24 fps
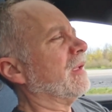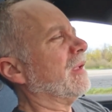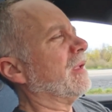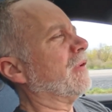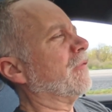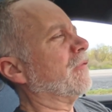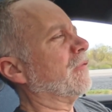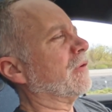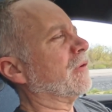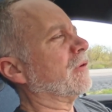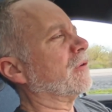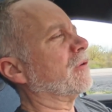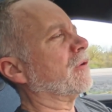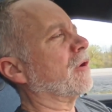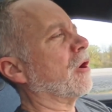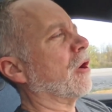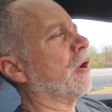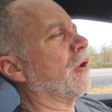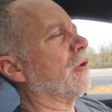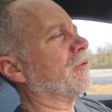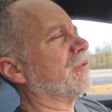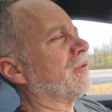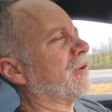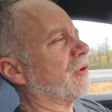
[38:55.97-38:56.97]
even
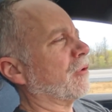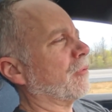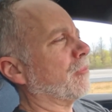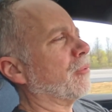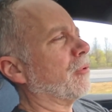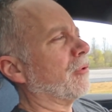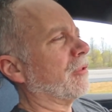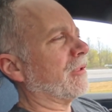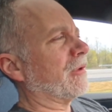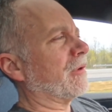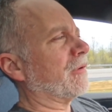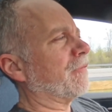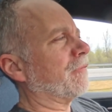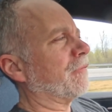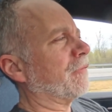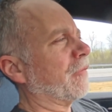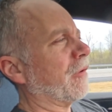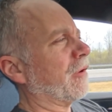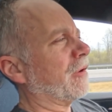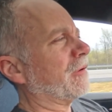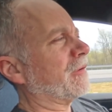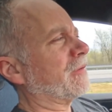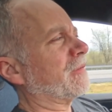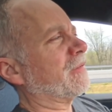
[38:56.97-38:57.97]
cars that are pulling in
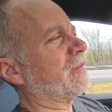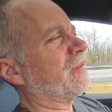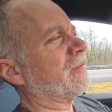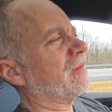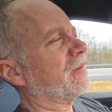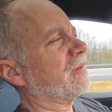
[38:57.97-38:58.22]
front,